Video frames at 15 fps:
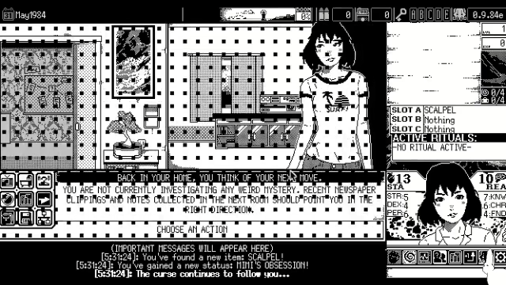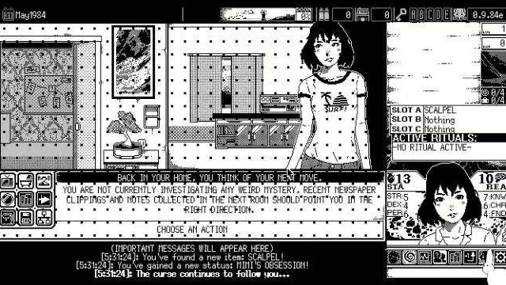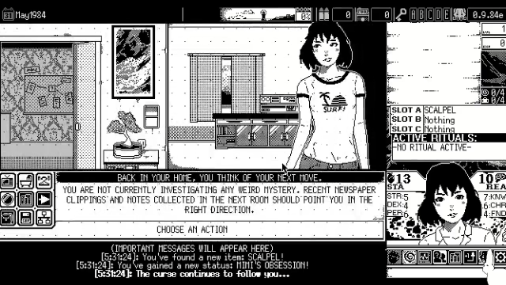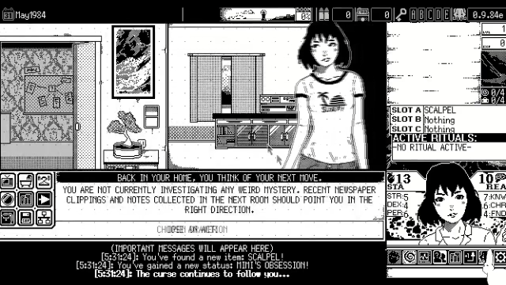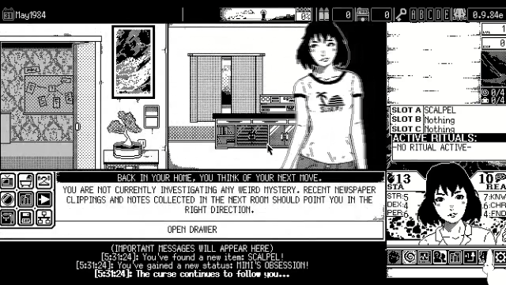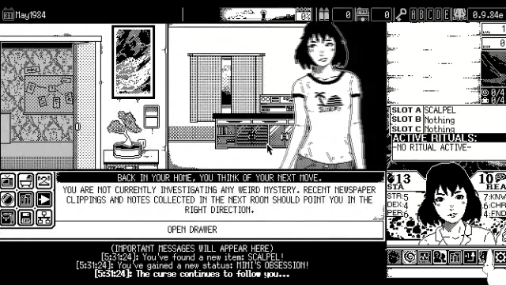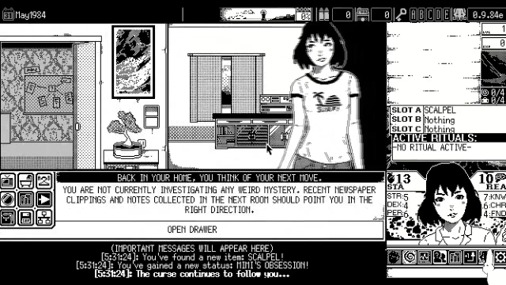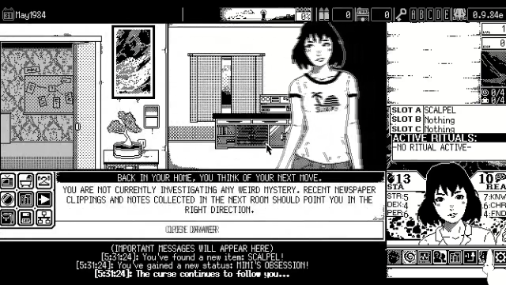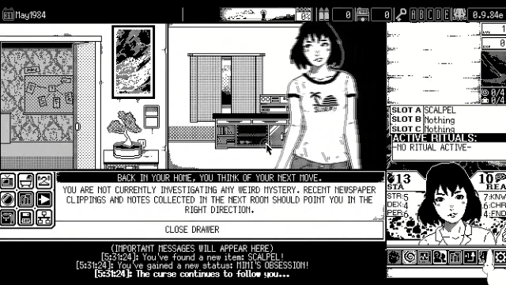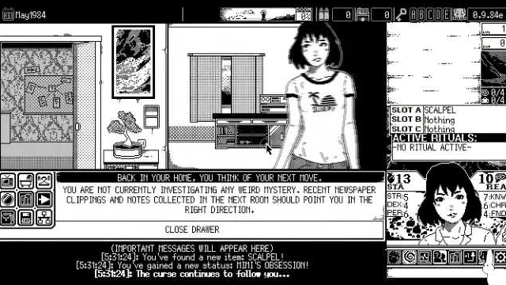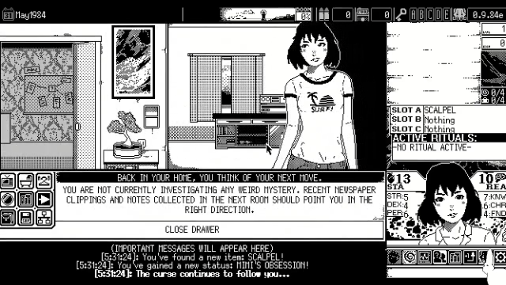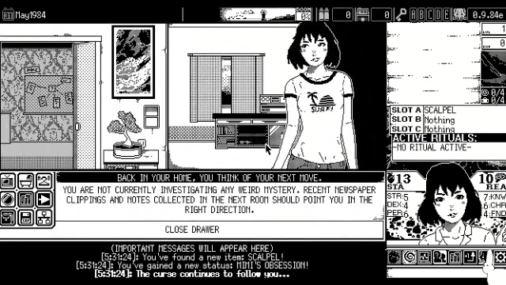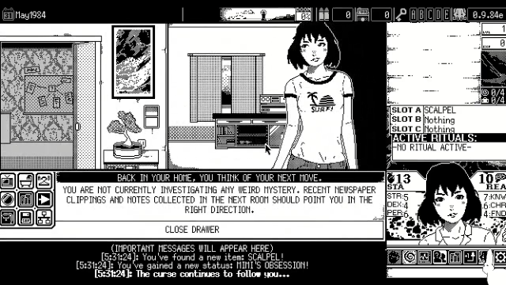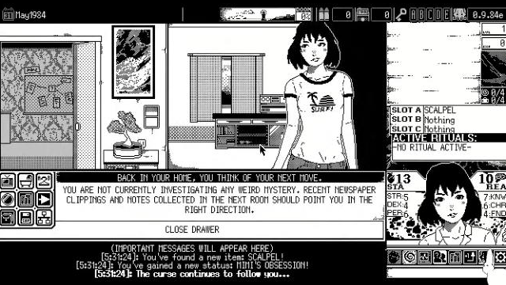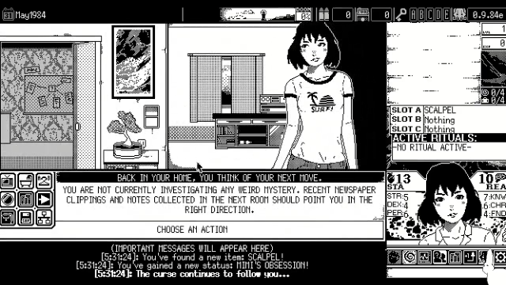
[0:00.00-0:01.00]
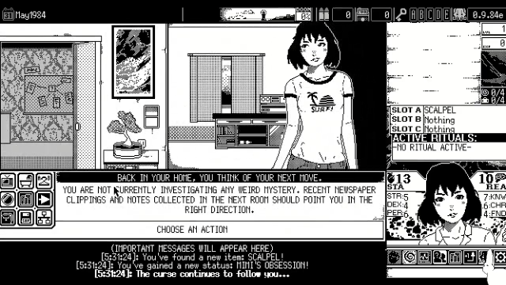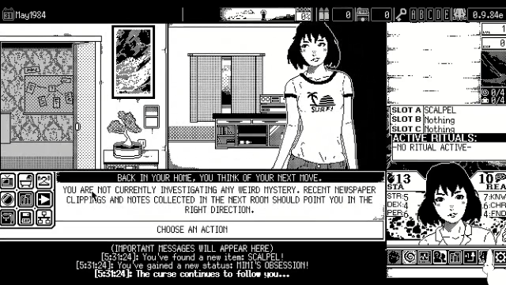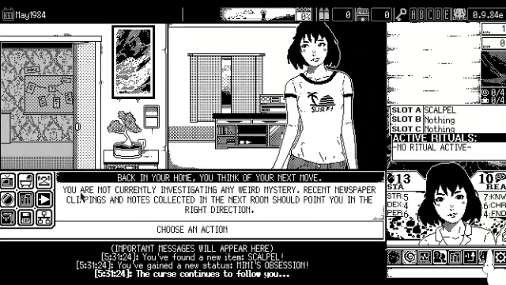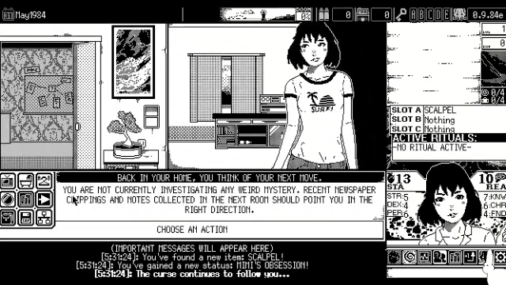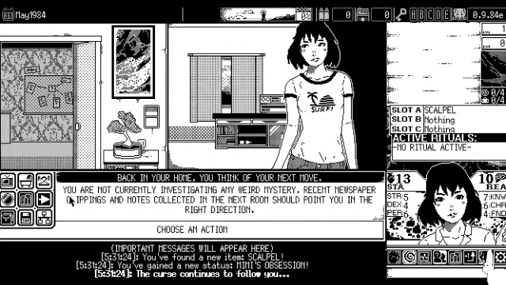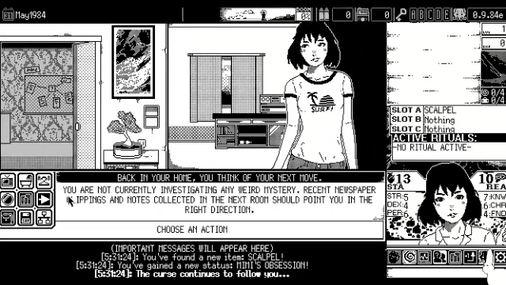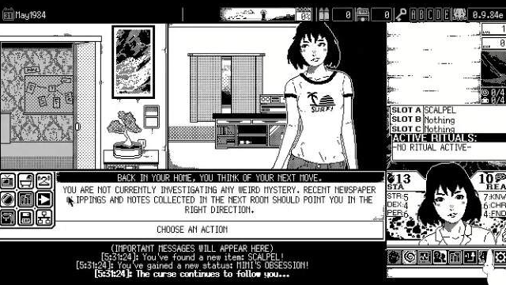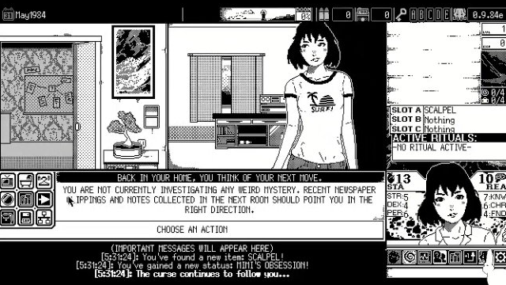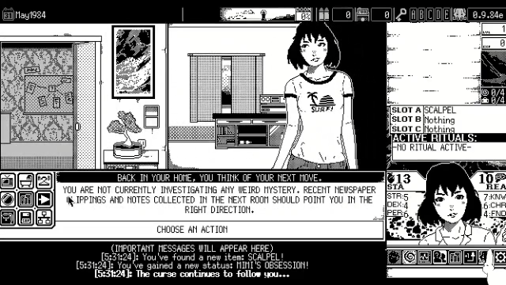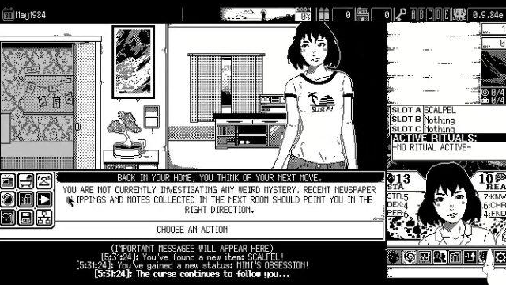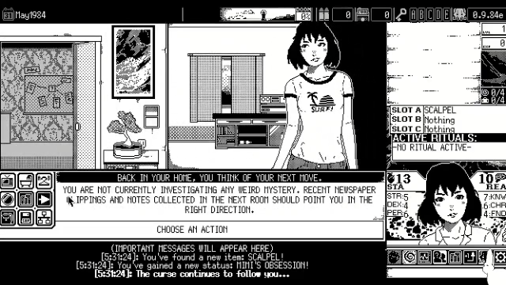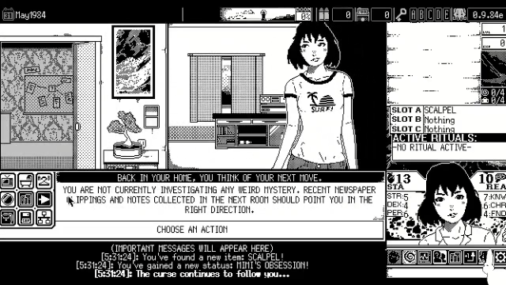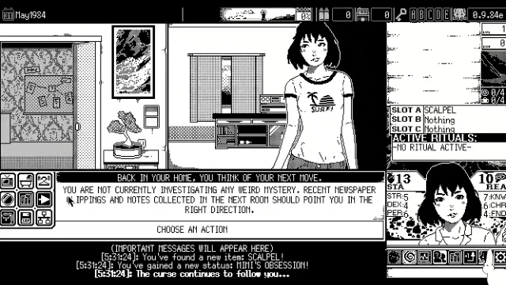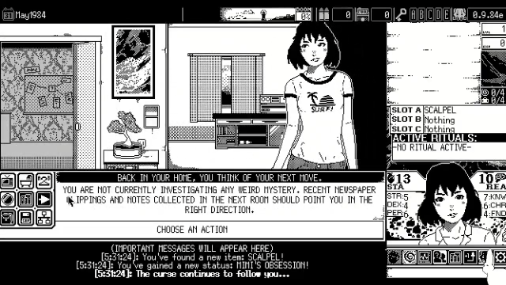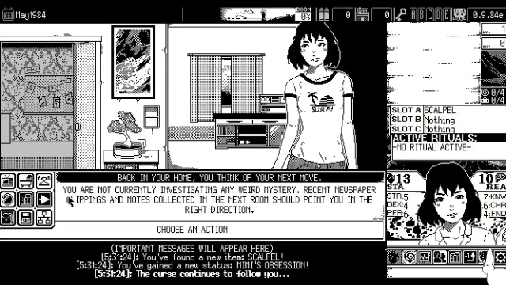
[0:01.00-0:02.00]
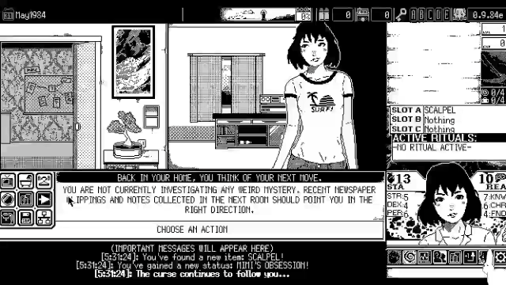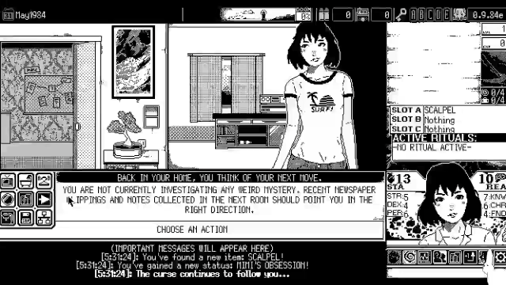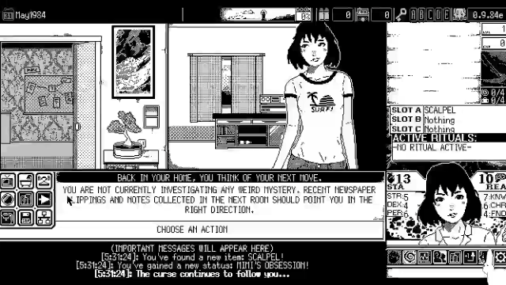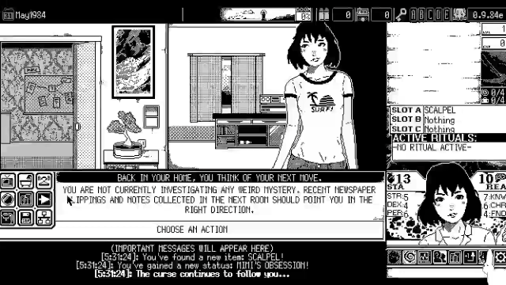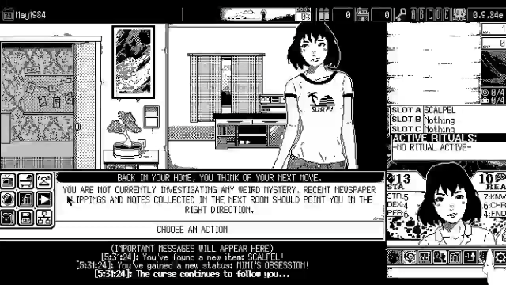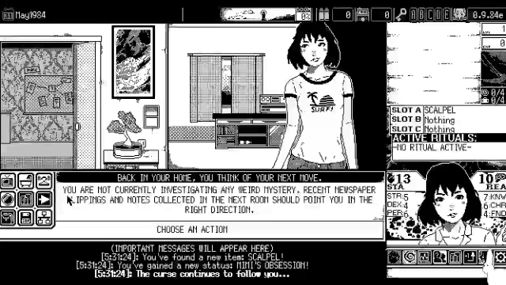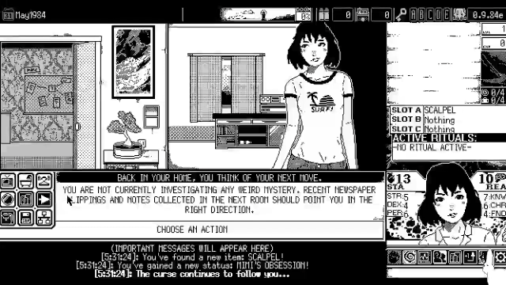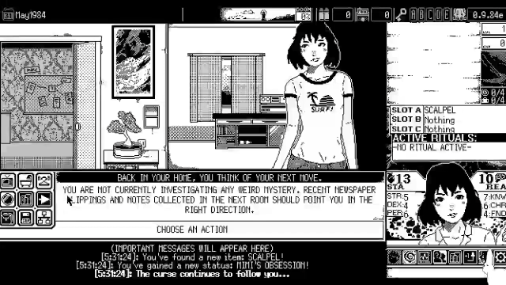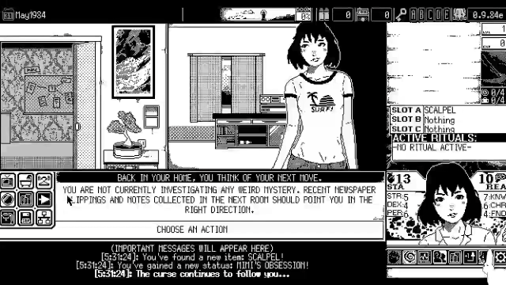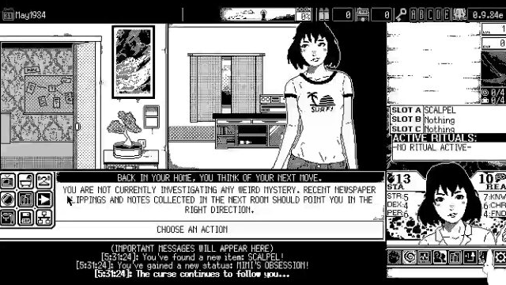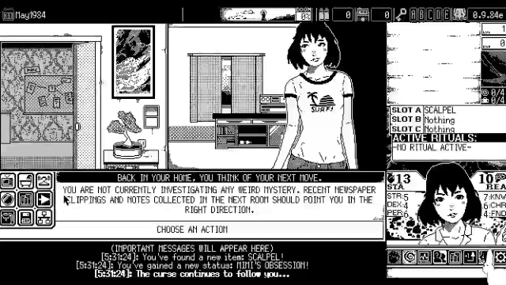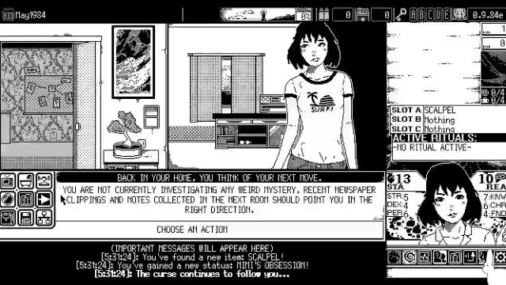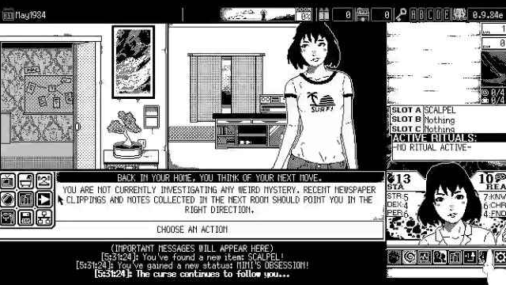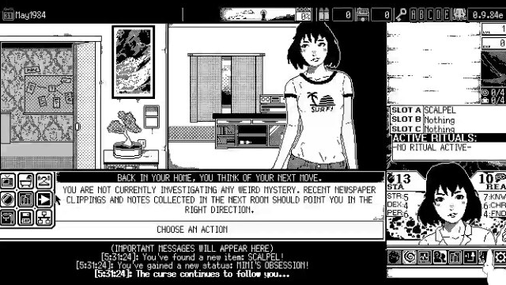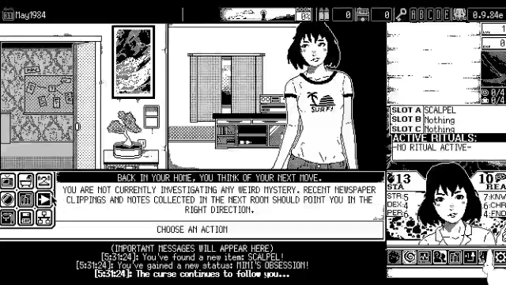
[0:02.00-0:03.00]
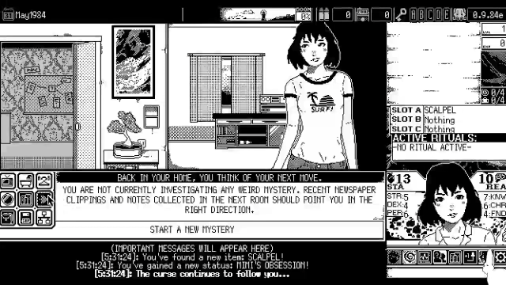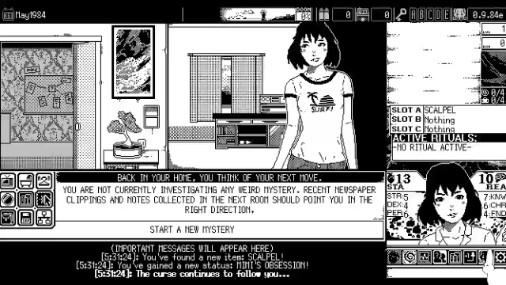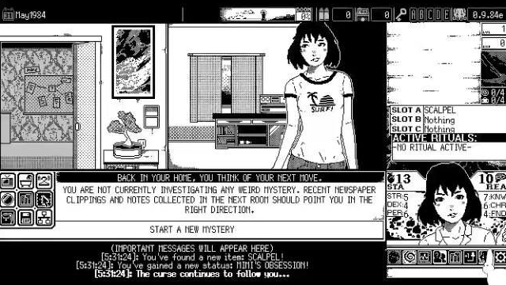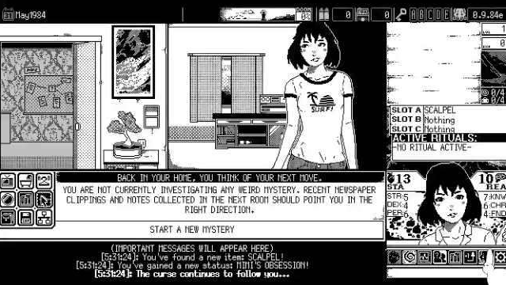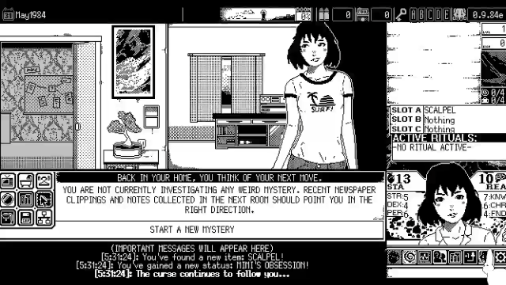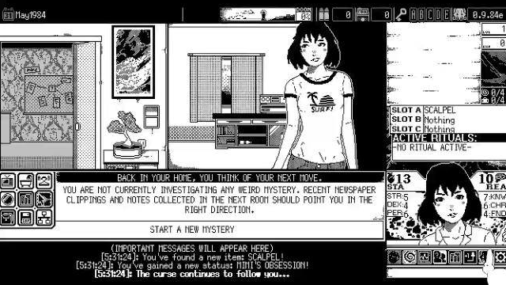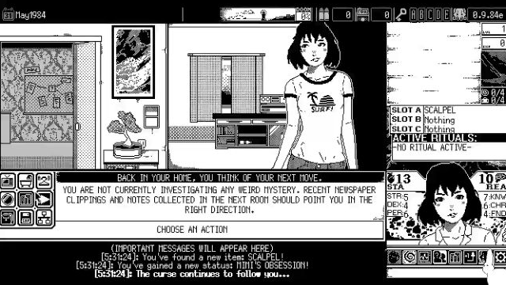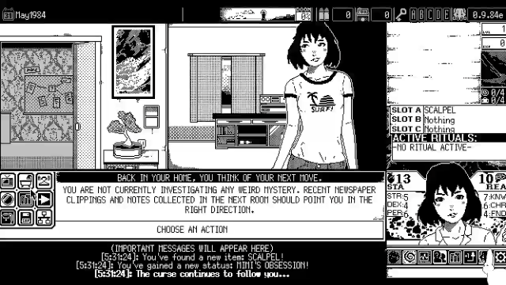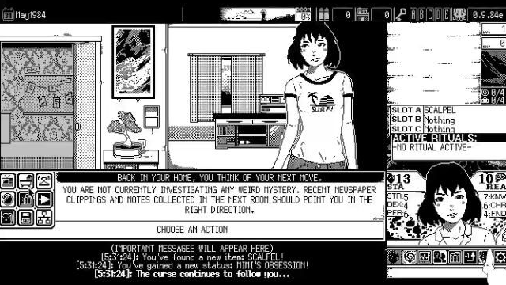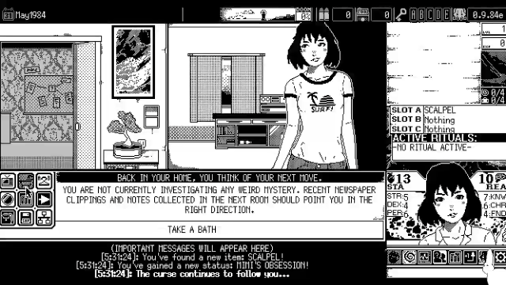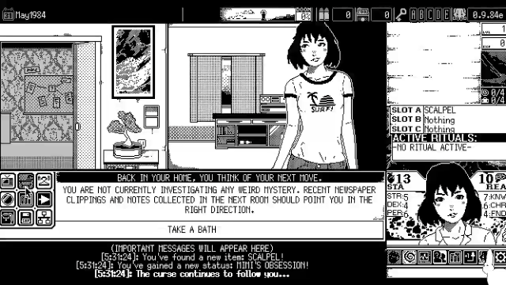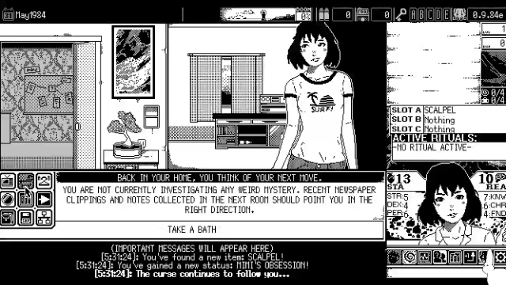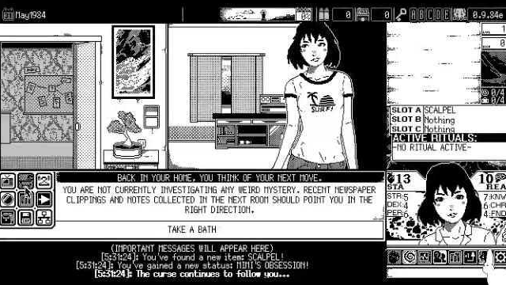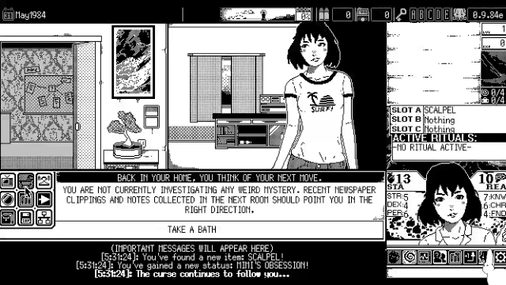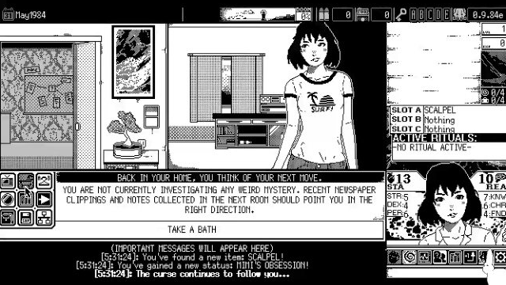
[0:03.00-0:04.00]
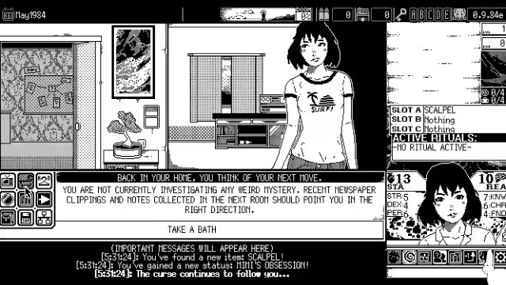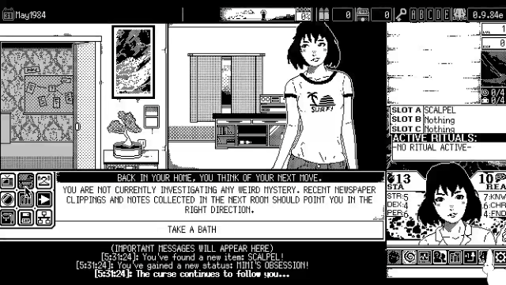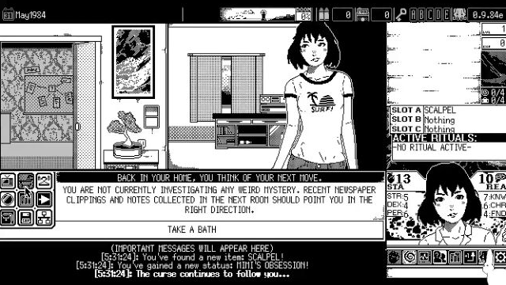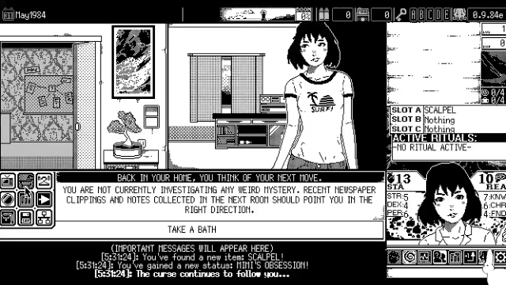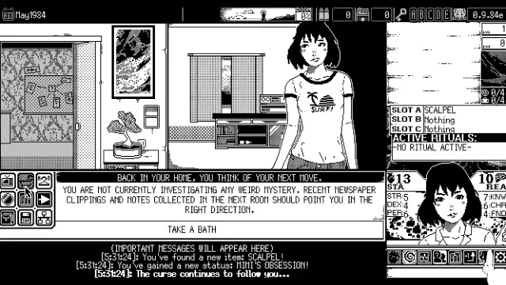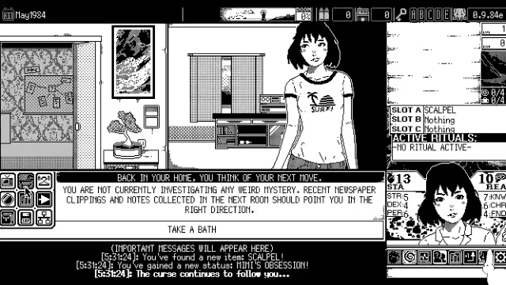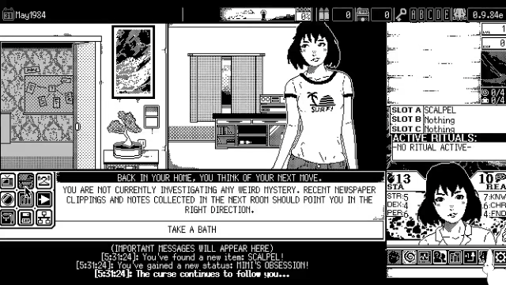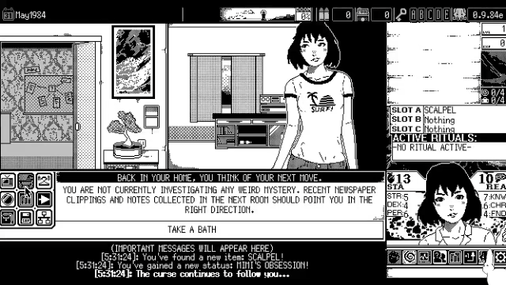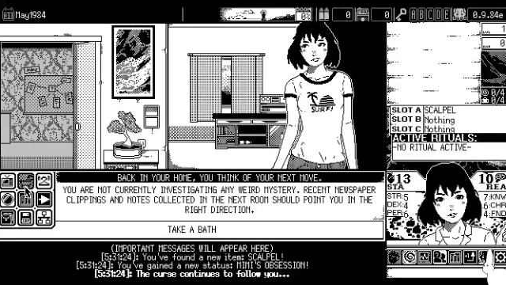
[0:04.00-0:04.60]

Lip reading: (no speaker visible)